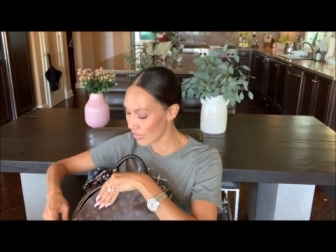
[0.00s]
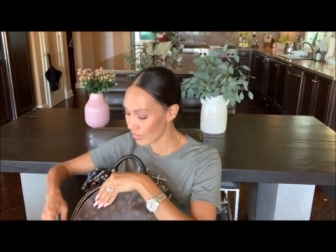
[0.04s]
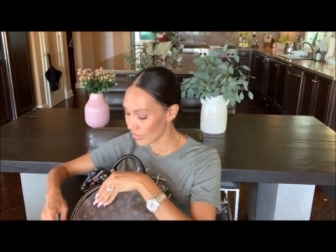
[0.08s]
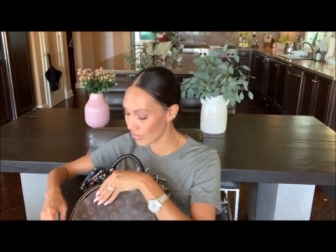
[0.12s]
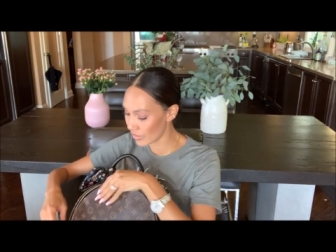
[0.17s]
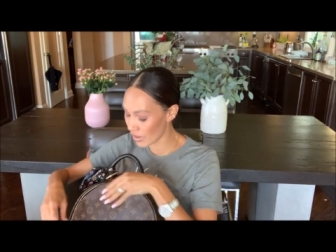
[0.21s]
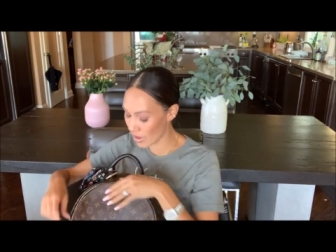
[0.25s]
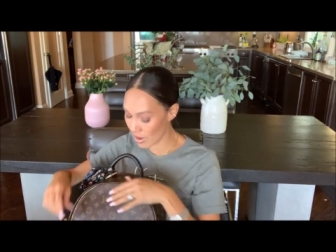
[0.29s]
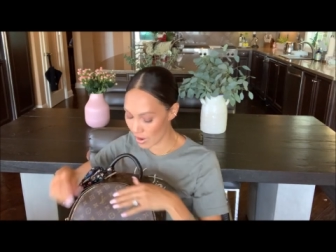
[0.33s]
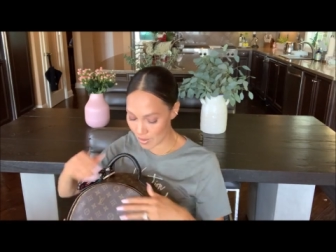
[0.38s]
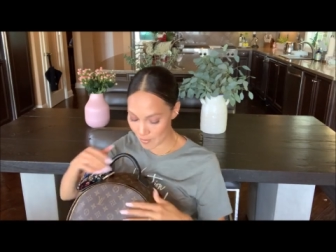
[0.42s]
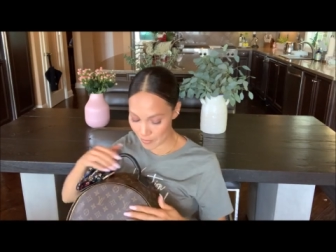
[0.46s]

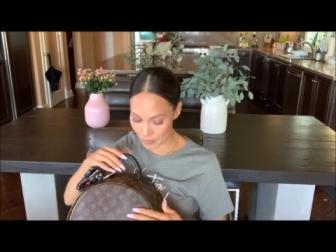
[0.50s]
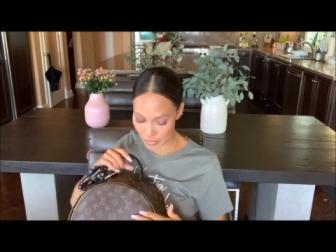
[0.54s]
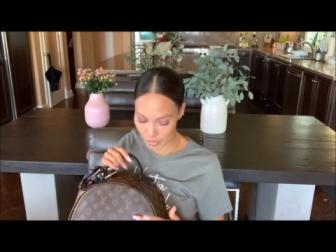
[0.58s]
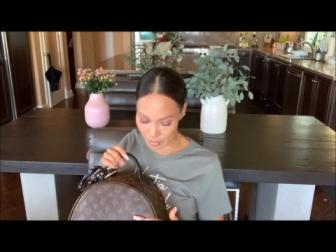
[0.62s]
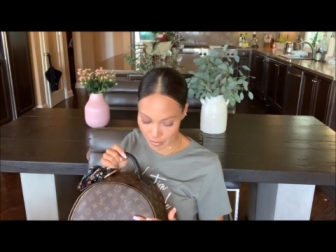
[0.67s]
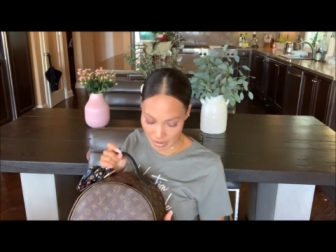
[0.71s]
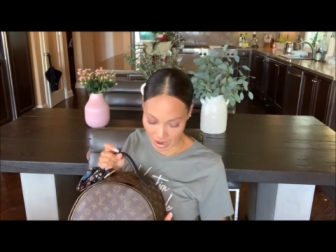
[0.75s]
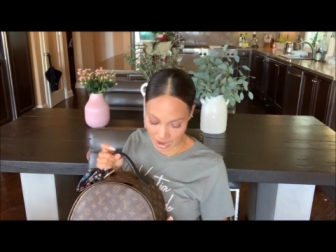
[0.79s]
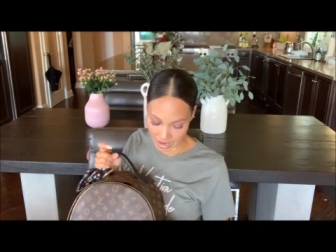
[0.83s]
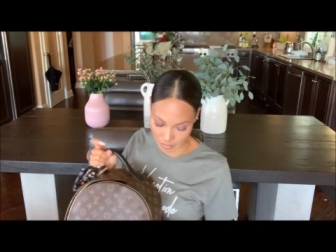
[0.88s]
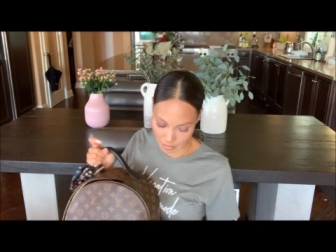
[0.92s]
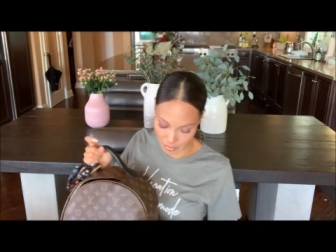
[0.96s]
the
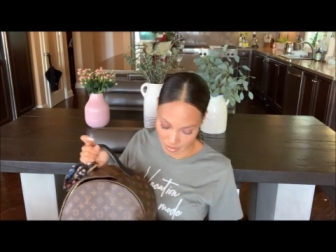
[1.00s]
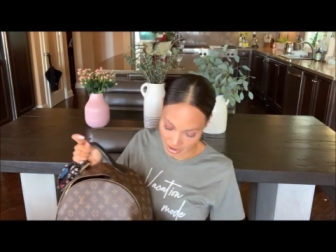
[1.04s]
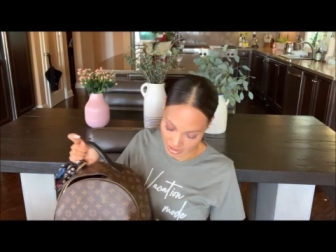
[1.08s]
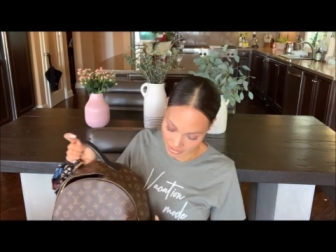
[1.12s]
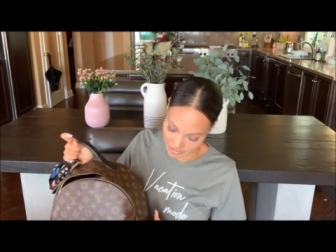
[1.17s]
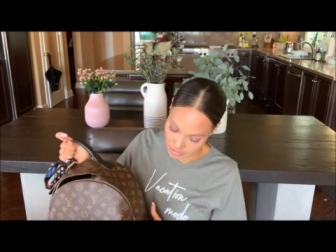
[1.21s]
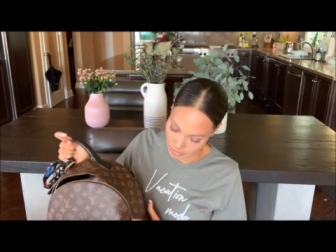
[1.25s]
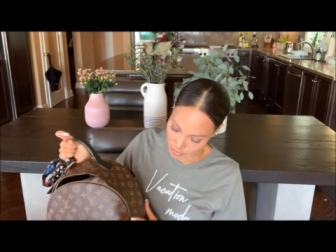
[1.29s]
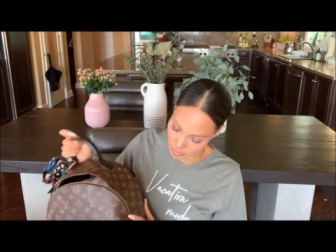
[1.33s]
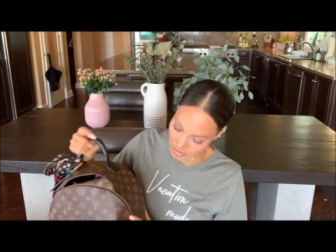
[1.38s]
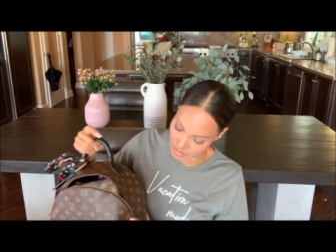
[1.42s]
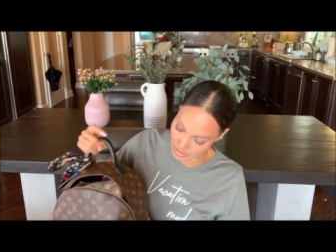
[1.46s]

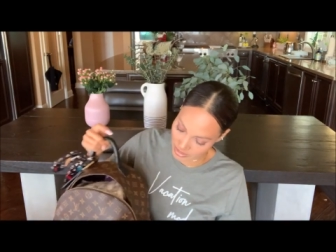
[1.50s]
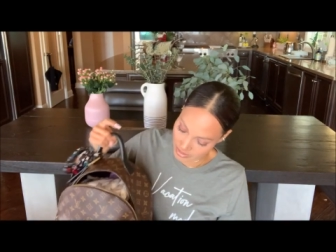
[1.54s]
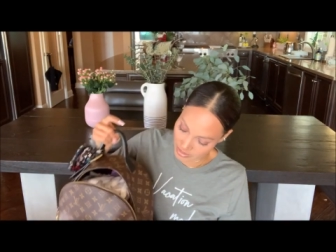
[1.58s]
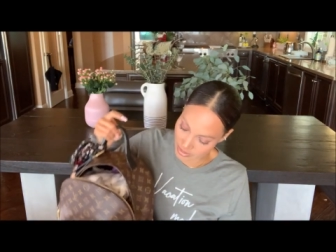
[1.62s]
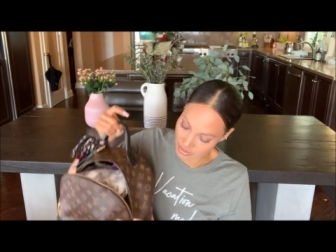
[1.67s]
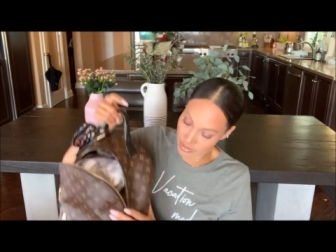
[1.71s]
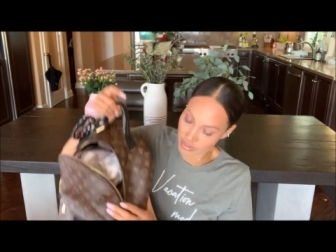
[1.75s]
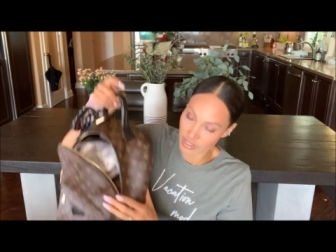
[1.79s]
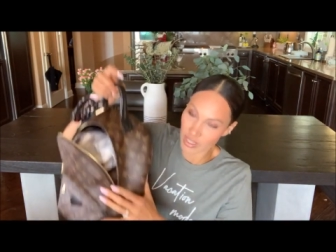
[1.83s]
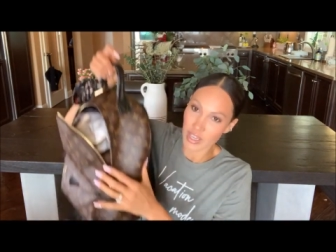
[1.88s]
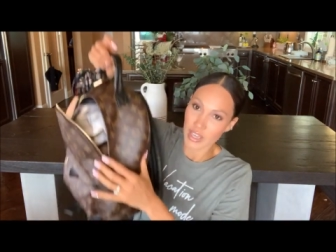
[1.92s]
backpacks because